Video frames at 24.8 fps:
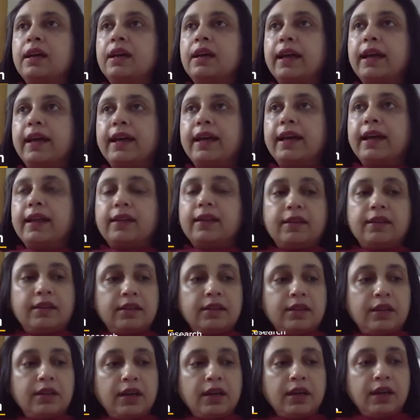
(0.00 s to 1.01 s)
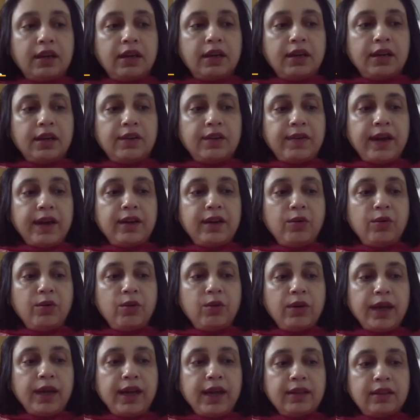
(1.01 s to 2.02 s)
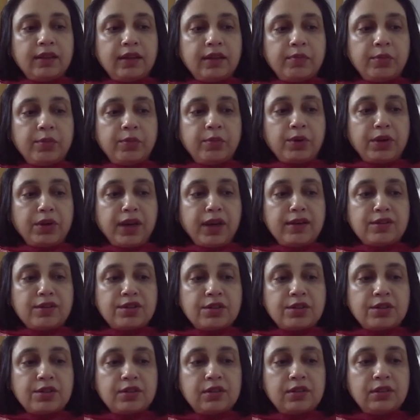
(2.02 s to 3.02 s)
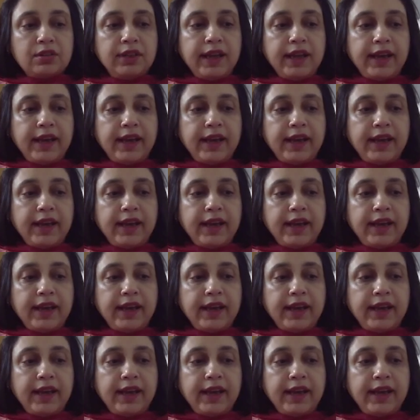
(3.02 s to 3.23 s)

and uh, if I look at the potential,